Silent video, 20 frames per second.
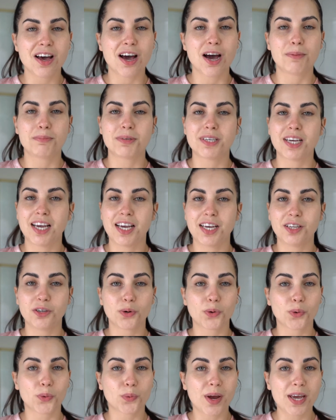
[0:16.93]
obtain
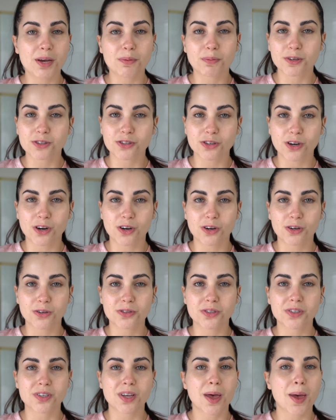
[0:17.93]
great
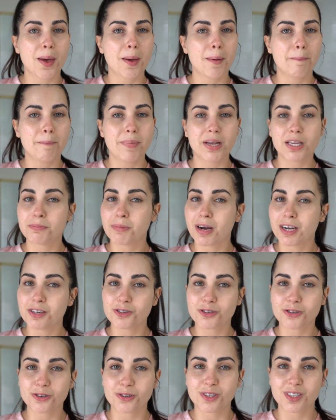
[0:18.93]
results, minimize
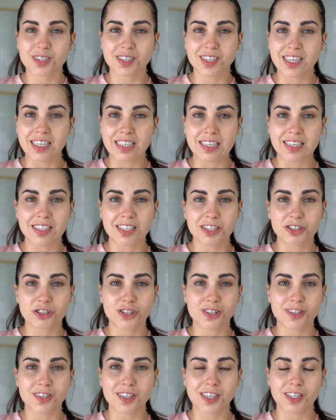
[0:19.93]
certain skin
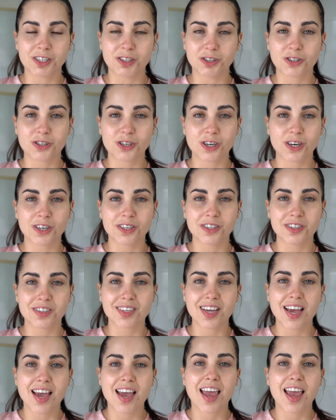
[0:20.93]
conditions and concerns,